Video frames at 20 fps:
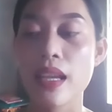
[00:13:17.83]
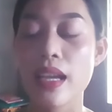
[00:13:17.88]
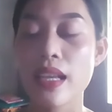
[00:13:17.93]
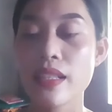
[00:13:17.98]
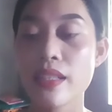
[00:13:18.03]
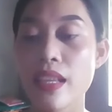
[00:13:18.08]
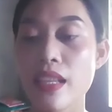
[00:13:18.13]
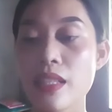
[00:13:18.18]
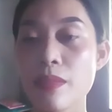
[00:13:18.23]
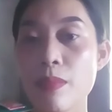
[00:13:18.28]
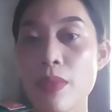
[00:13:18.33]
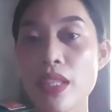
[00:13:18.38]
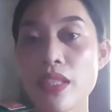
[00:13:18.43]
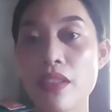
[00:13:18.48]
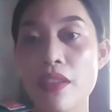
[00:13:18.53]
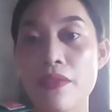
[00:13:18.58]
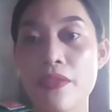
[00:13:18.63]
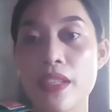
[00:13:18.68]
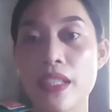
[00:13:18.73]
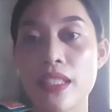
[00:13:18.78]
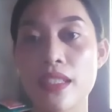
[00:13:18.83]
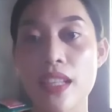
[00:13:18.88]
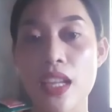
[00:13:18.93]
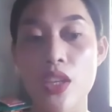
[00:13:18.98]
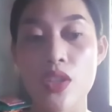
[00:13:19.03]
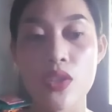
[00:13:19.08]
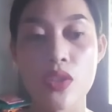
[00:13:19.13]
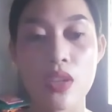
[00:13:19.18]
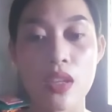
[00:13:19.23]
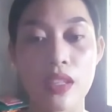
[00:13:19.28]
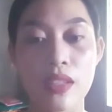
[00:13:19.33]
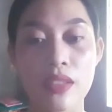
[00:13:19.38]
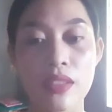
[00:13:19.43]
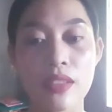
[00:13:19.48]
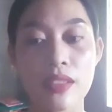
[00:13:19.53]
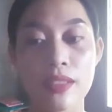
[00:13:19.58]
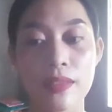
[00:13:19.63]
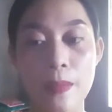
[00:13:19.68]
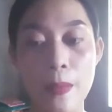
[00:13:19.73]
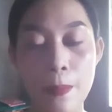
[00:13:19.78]
Assessment of extension.
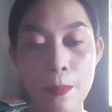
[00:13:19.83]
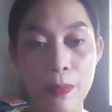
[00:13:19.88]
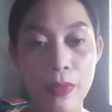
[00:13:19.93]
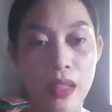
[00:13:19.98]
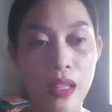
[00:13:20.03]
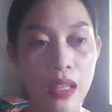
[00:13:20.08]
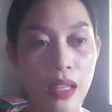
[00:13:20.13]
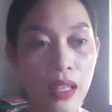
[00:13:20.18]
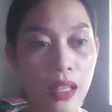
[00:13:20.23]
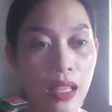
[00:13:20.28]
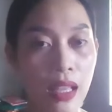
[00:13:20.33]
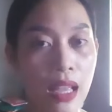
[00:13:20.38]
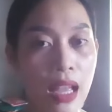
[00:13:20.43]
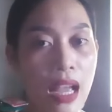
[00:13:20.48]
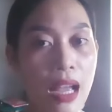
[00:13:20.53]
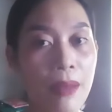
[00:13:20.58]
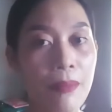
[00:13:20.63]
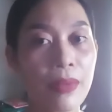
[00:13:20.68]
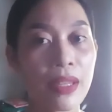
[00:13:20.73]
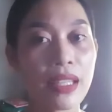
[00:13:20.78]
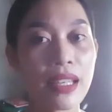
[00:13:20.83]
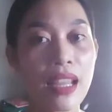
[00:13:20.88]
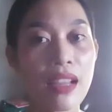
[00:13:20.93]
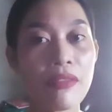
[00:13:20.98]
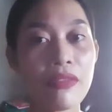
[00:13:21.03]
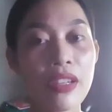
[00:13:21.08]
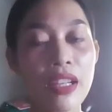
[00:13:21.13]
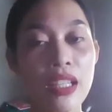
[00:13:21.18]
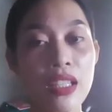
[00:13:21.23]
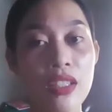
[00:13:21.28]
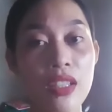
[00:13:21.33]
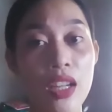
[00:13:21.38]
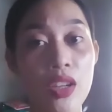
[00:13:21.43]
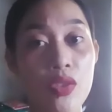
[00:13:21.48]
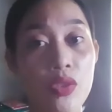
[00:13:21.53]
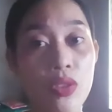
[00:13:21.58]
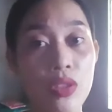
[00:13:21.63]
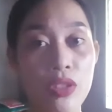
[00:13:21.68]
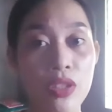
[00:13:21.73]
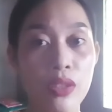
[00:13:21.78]
In every
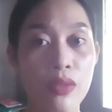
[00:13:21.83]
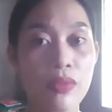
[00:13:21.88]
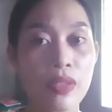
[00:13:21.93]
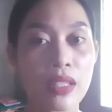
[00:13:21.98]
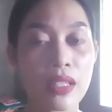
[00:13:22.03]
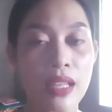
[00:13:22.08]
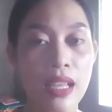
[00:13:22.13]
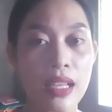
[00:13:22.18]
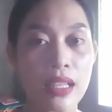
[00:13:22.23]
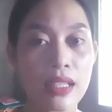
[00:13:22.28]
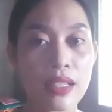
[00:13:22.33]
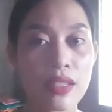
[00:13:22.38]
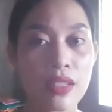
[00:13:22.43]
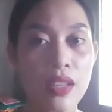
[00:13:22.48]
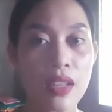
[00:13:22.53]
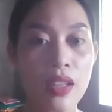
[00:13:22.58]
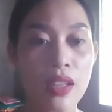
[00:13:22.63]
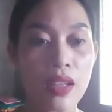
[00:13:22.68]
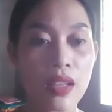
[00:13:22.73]
extension services,